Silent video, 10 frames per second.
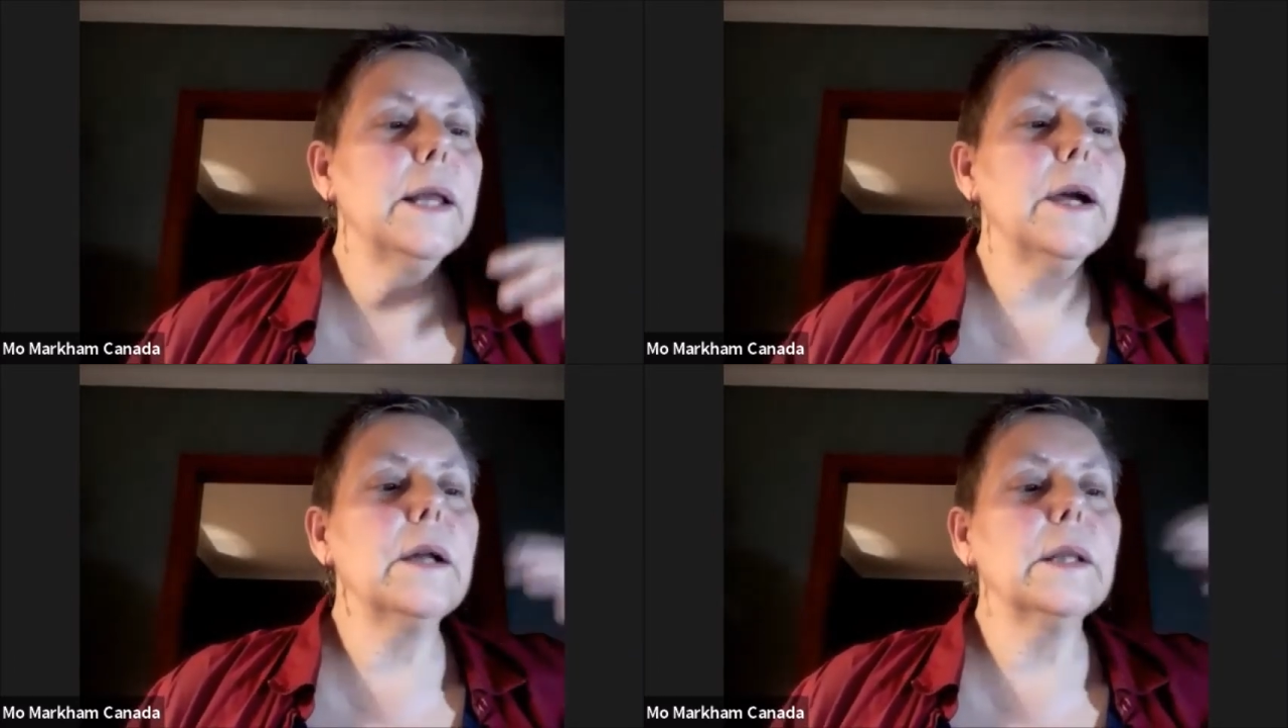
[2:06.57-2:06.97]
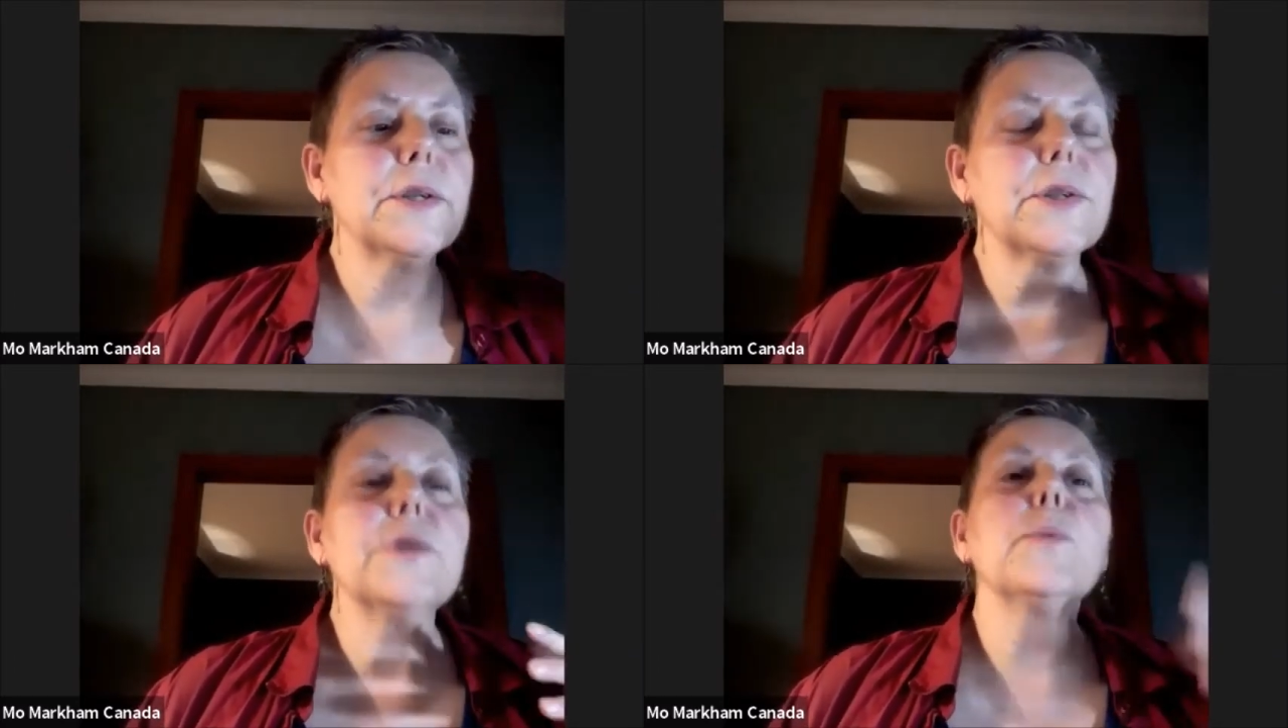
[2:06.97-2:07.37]
our
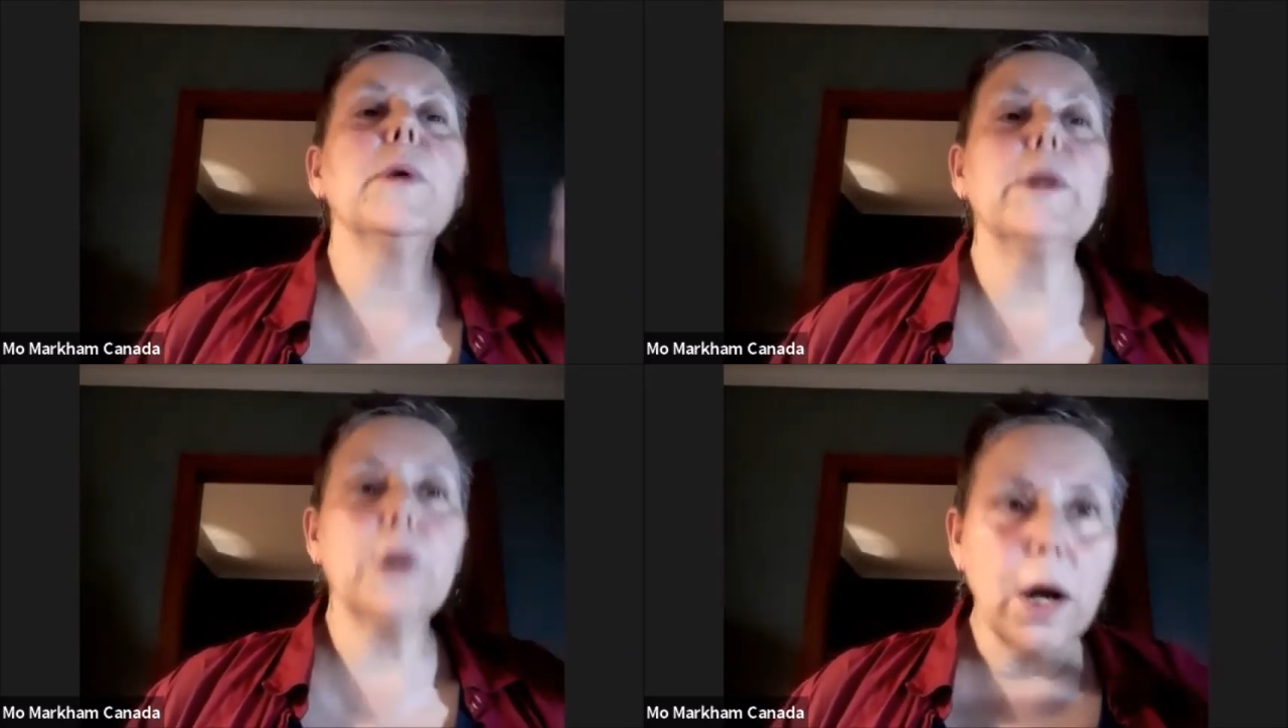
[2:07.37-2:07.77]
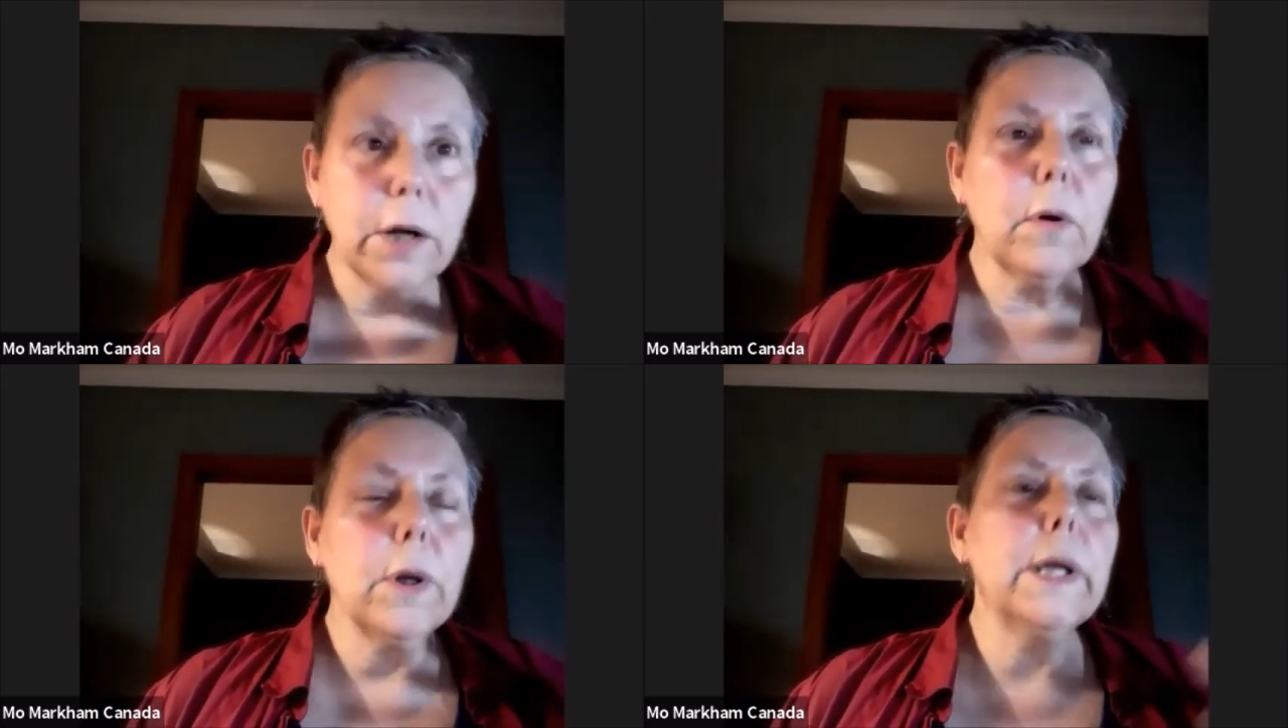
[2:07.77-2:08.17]
listeners what a
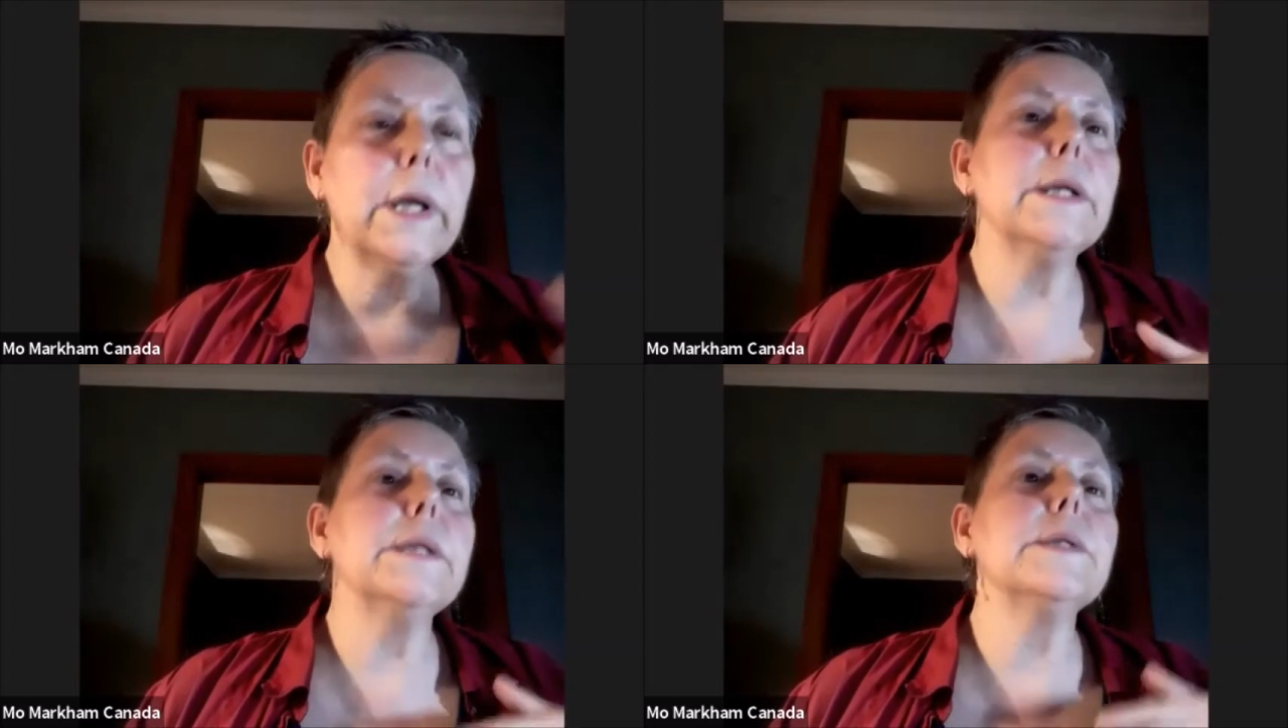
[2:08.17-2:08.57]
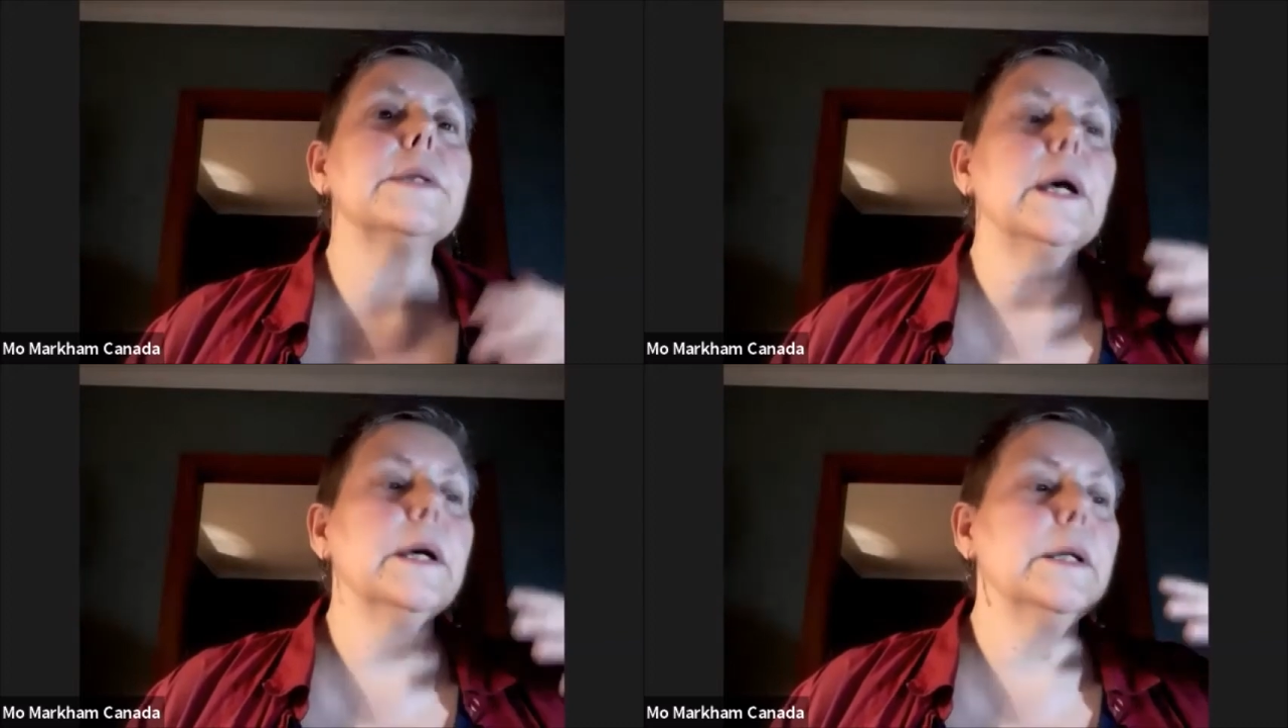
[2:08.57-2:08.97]
carnivore is,
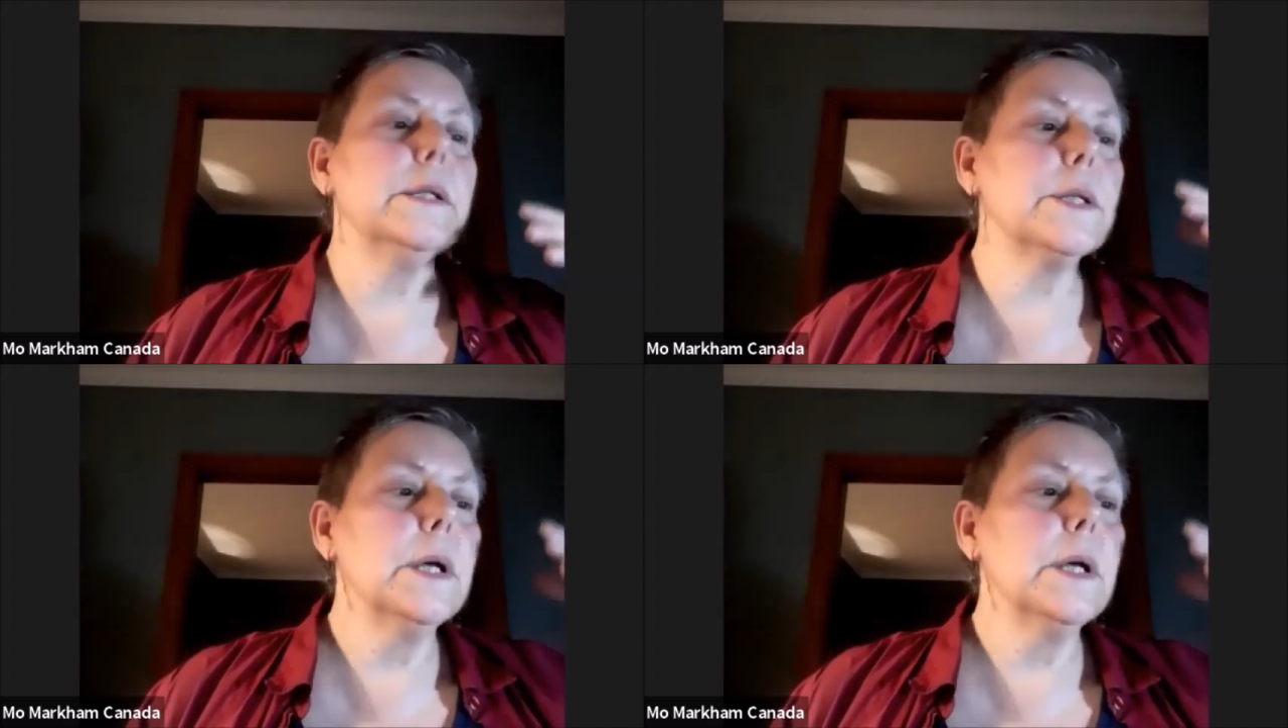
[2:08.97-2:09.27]
and